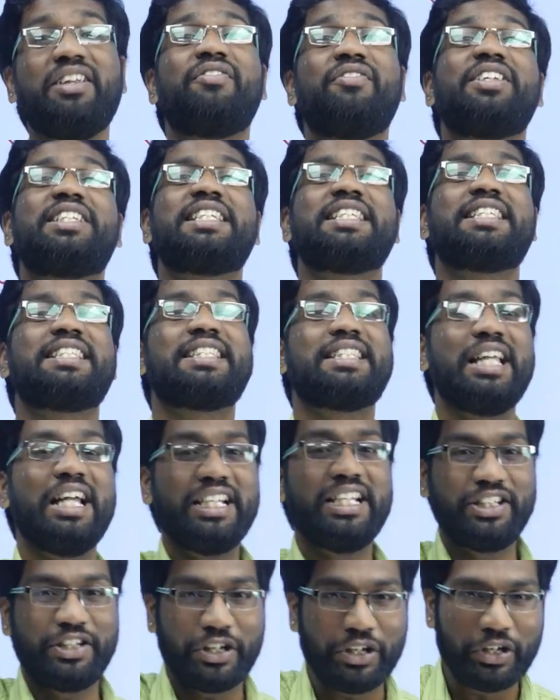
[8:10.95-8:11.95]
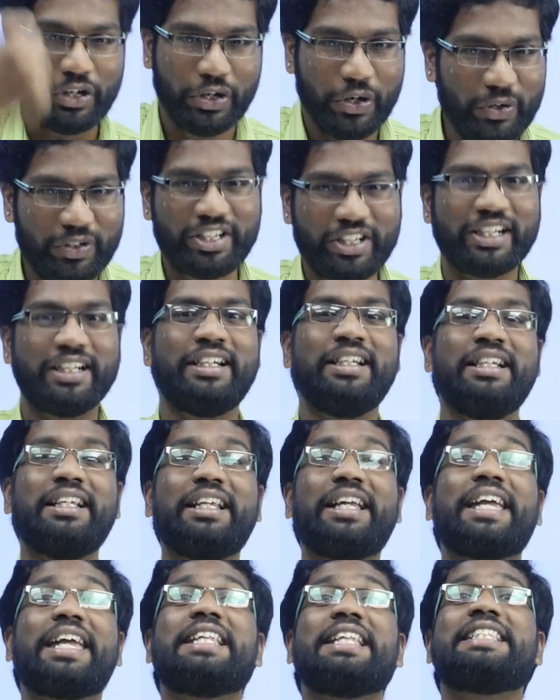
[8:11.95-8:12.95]
which is that neutral
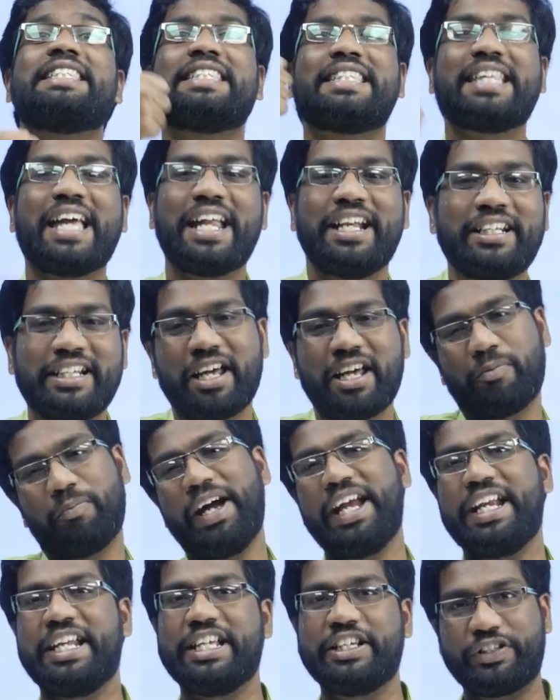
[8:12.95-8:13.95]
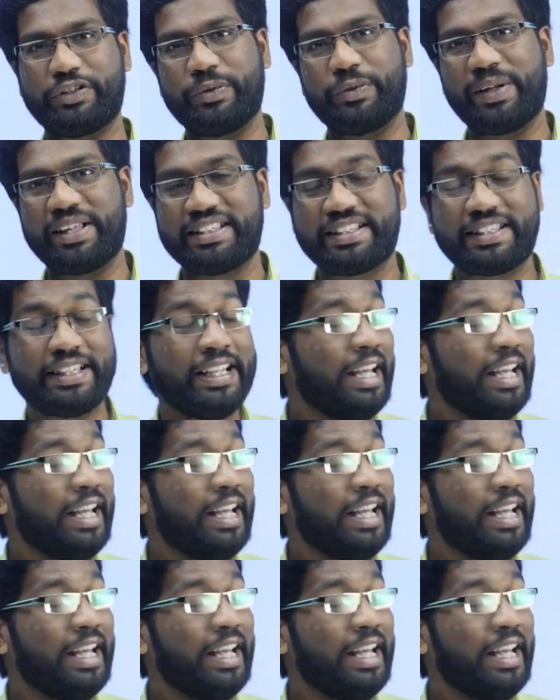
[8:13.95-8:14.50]
in center, my dear students.